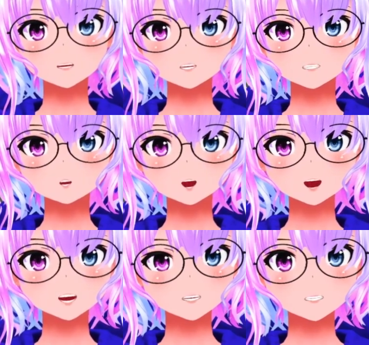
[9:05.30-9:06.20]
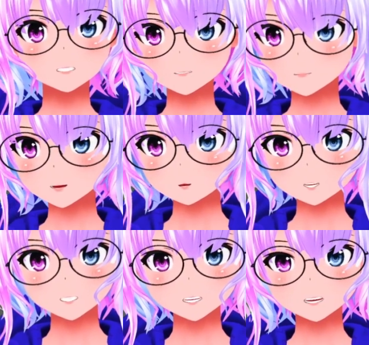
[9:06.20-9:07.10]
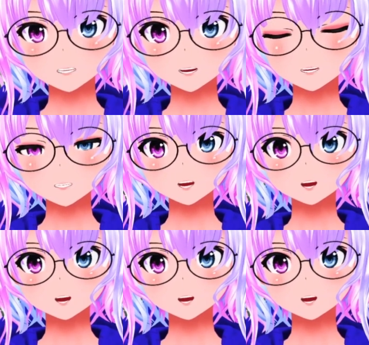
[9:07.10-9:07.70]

you are basically ready to go.